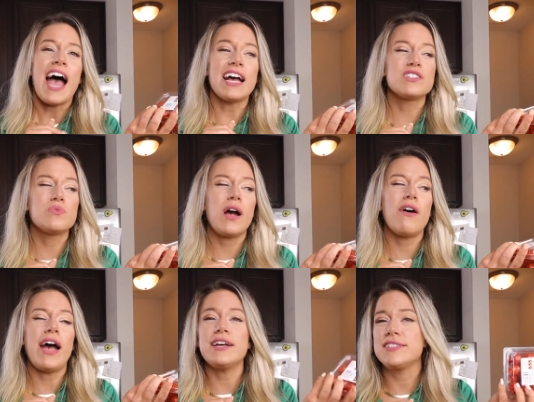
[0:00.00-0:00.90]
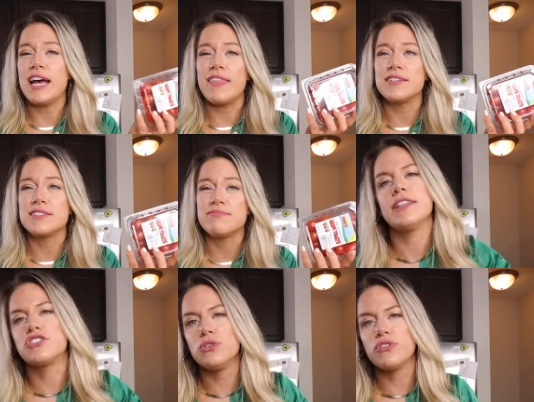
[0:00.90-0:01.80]
as well as salads.
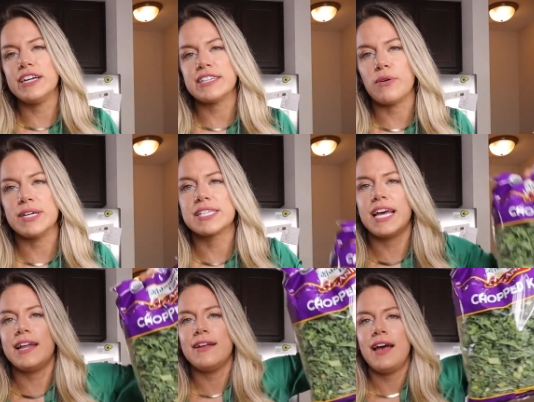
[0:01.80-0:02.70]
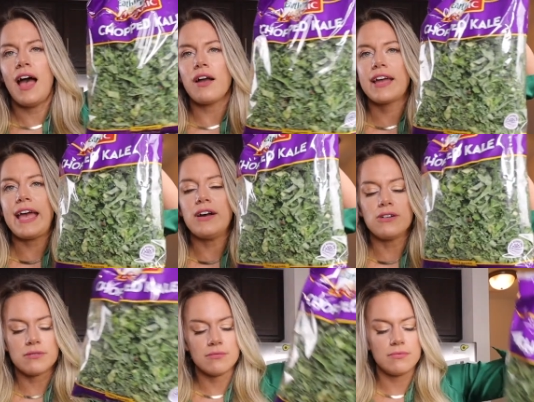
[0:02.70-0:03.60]
The two greens I always get,
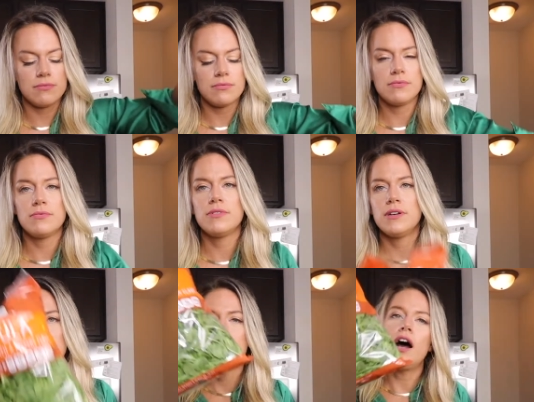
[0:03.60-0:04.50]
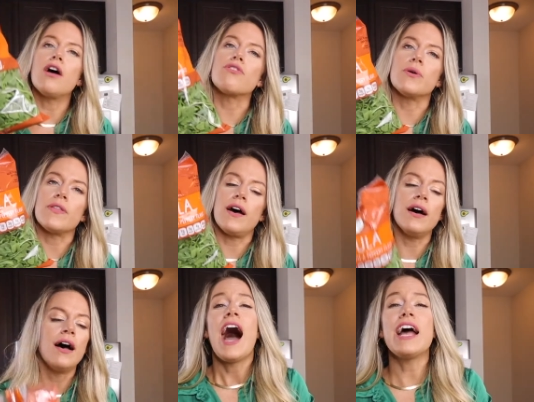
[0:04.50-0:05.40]
kale,
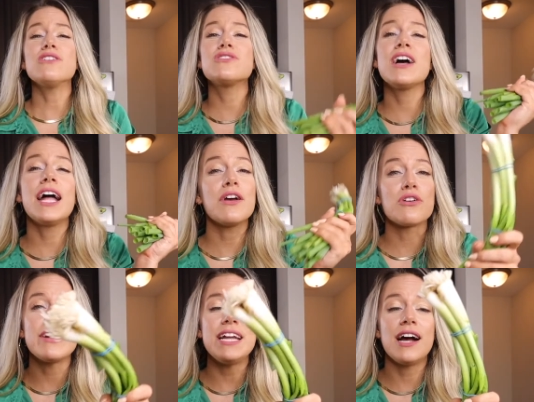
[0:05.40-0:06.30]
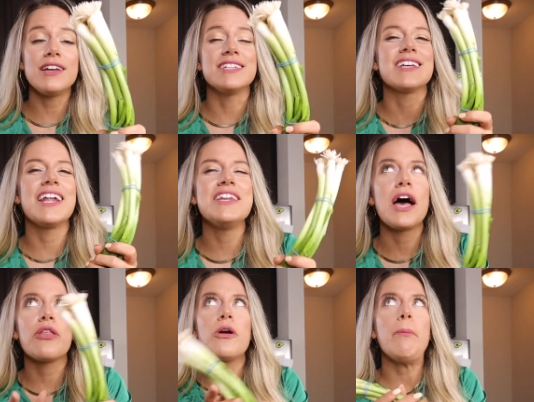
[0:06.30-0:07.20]
arugula. I also got green onions,
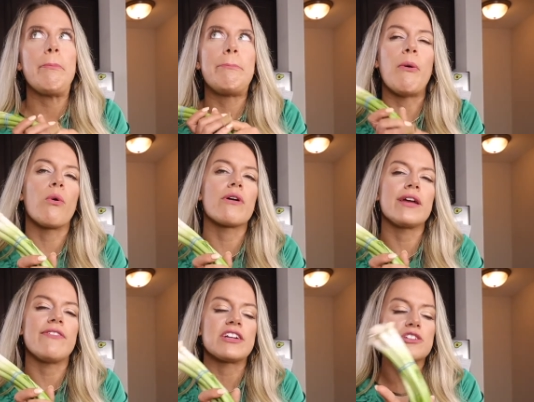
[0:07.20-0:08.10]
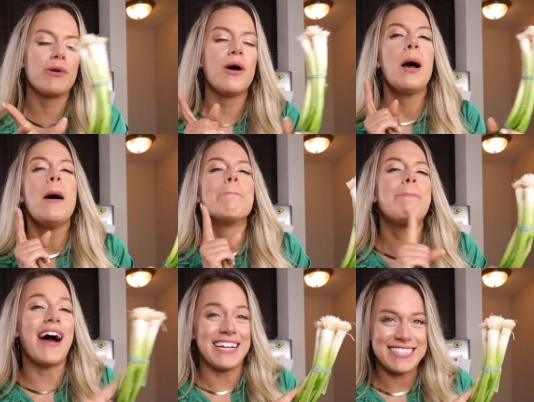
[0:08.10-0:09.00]
another boring vegetable,
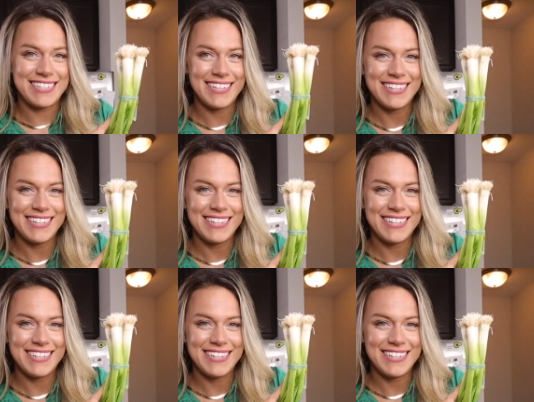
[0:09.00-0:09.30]
but